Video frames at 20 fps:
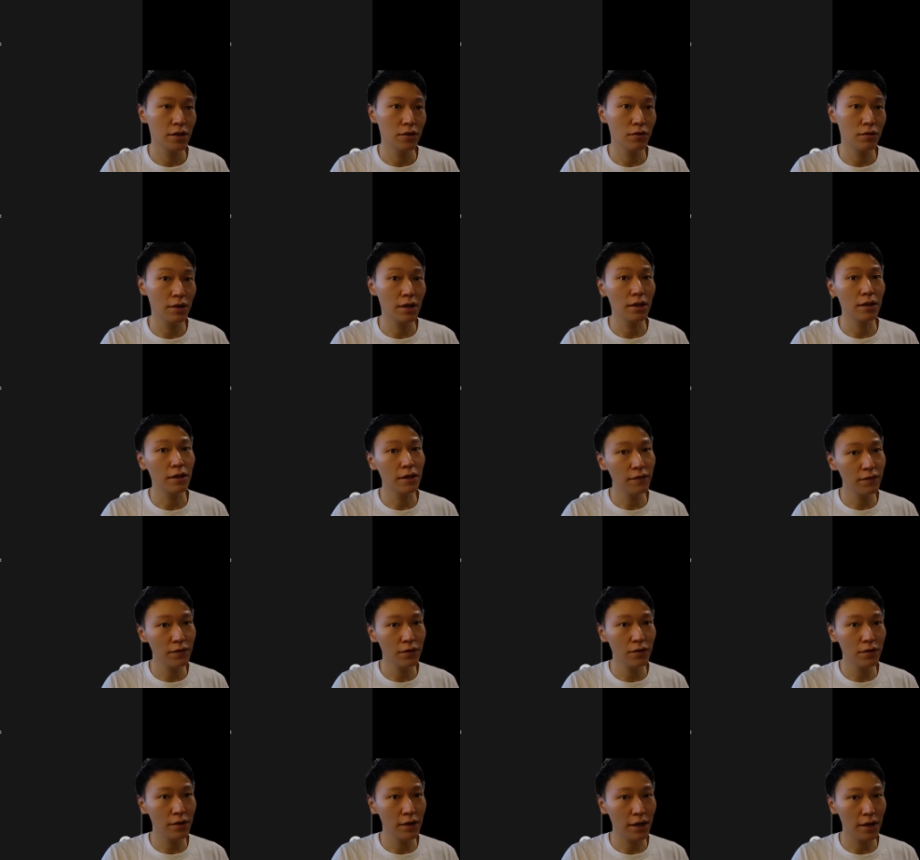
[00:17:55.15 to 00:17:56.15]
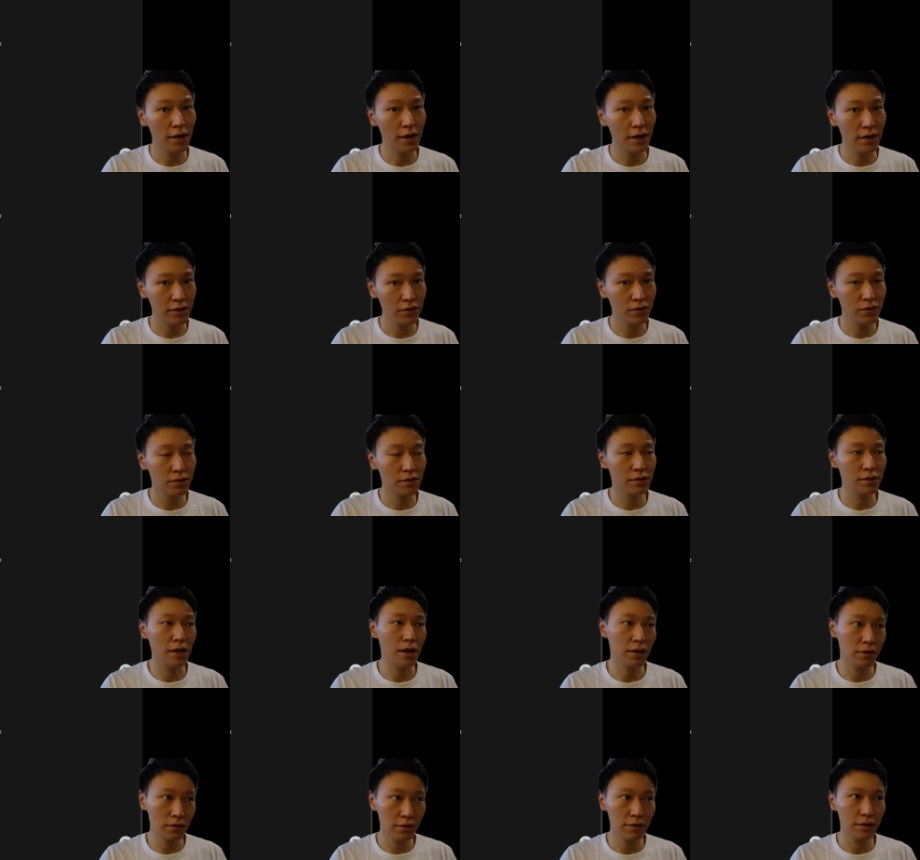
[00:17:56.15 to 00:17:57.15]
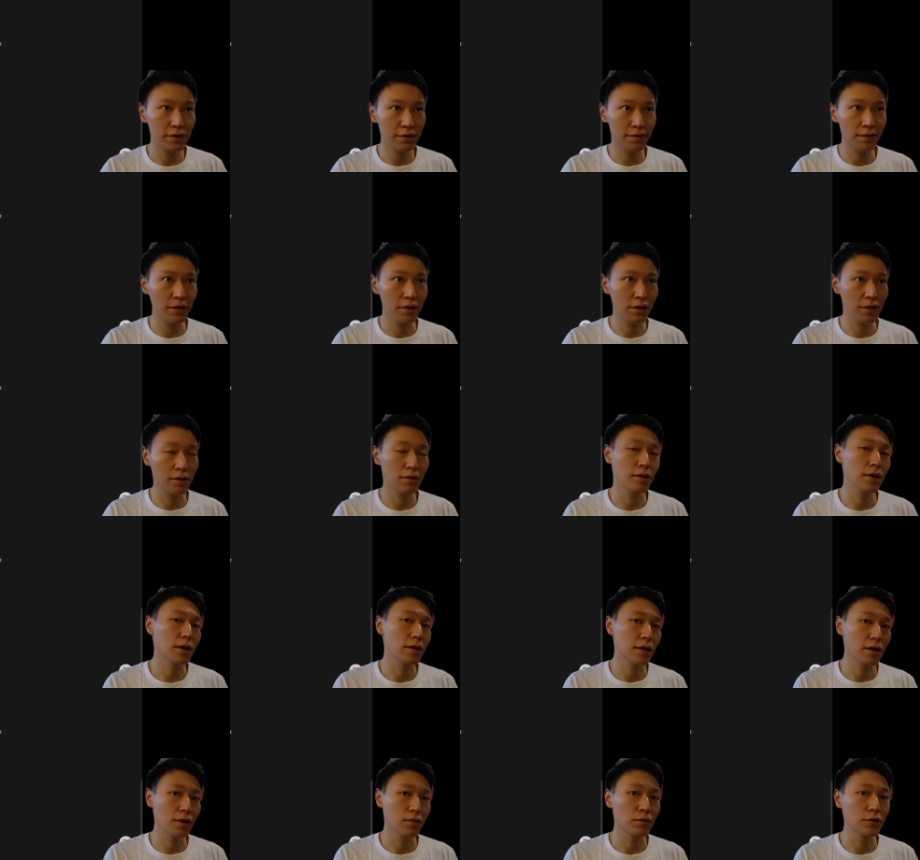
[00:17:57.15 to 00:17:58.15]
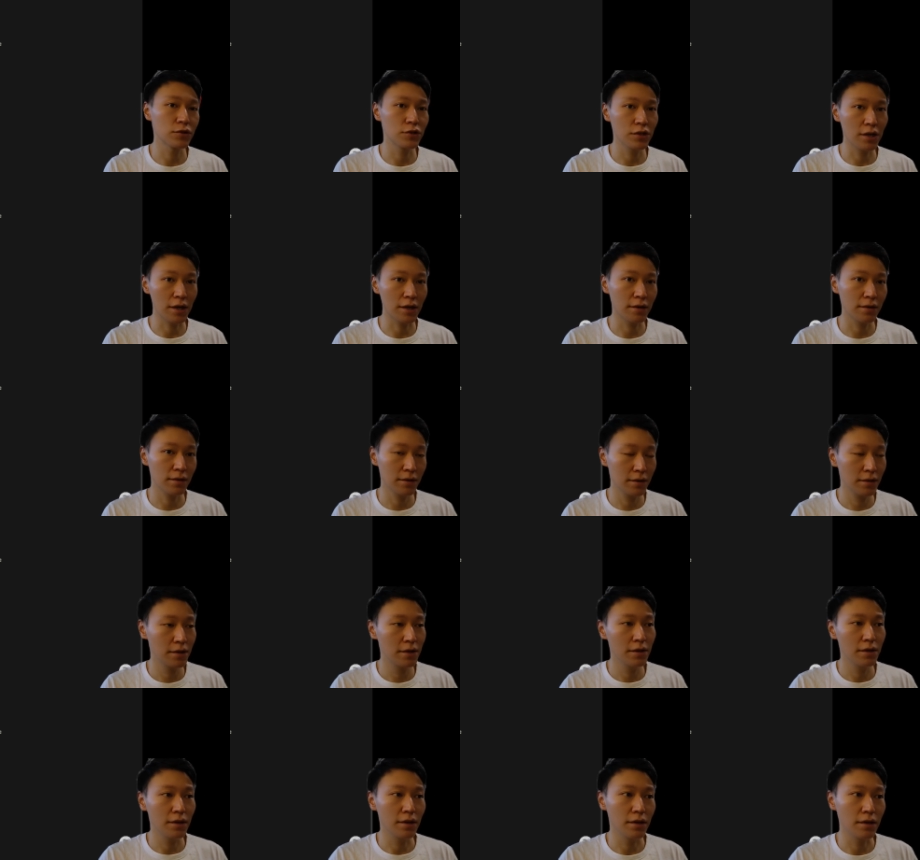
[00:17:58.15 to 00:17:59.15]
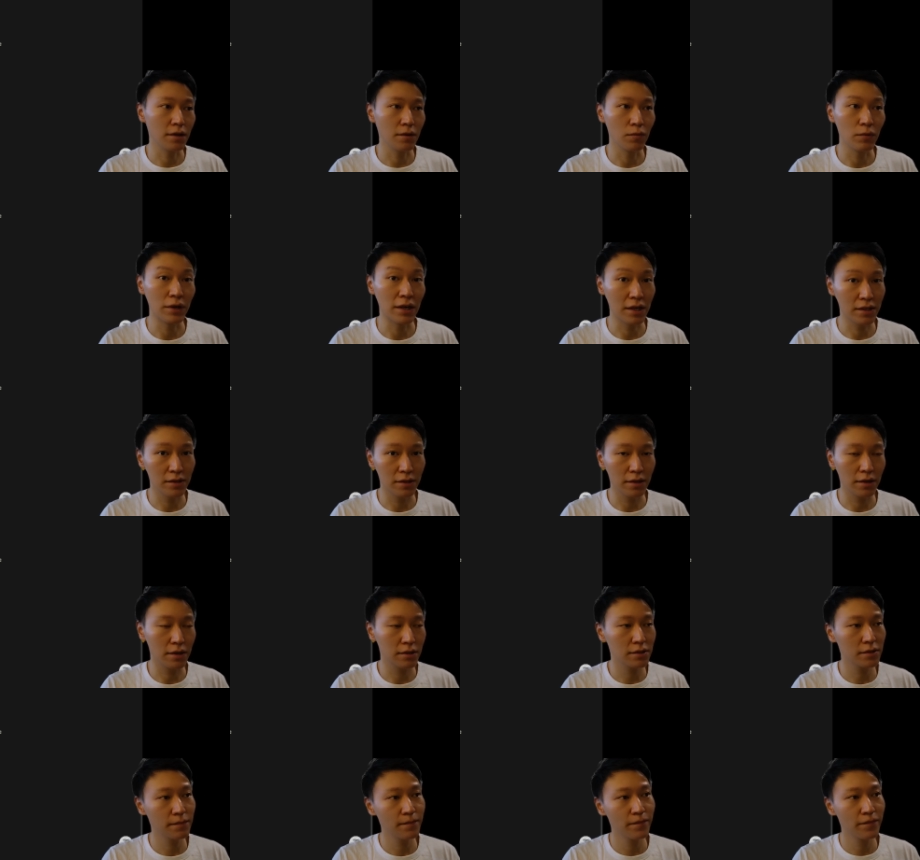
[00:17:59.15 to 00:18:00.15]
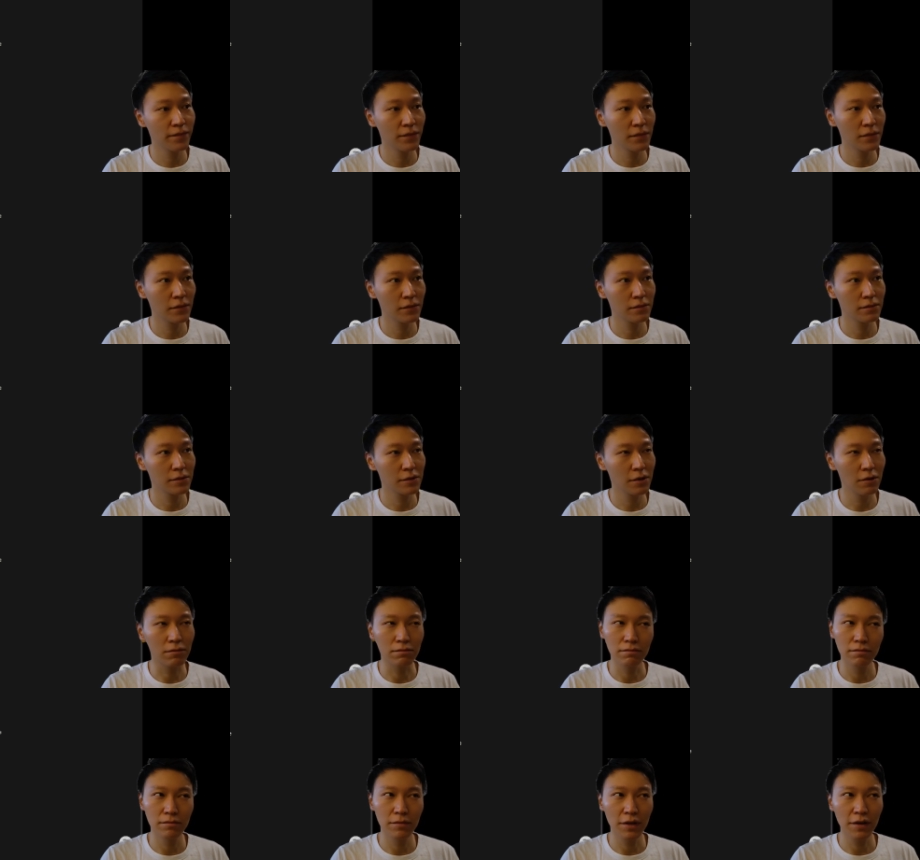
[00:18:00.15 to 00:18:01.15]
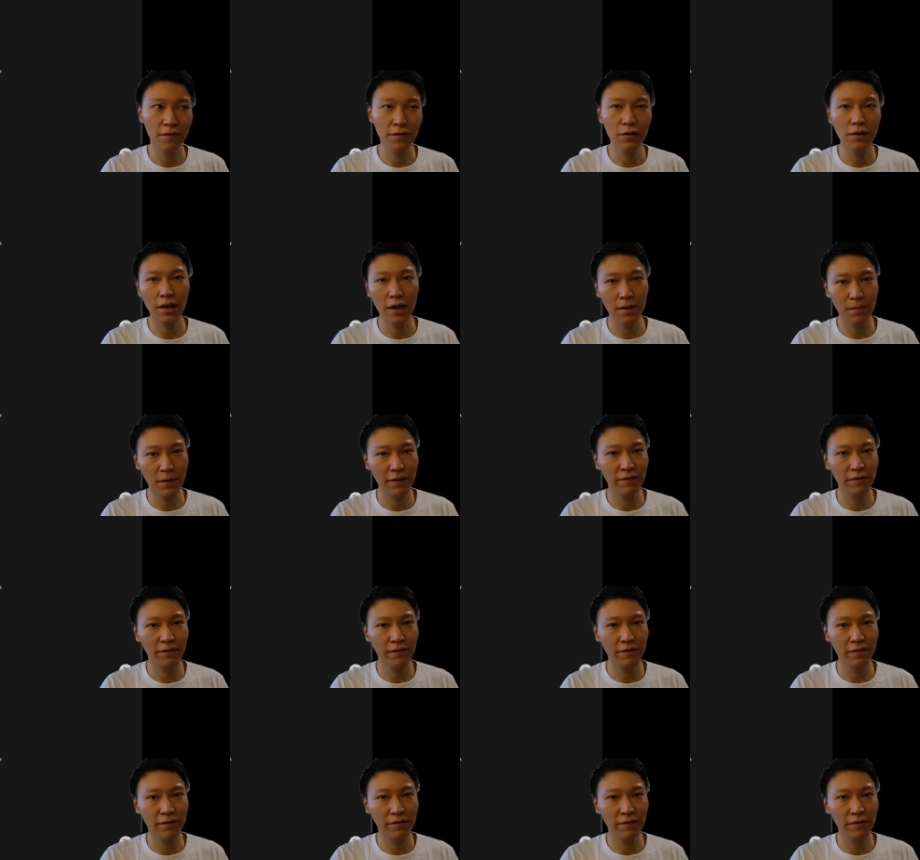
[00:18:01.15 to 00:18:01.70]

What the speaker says: You can leave your answers under this video and I will check when I see it. So if you like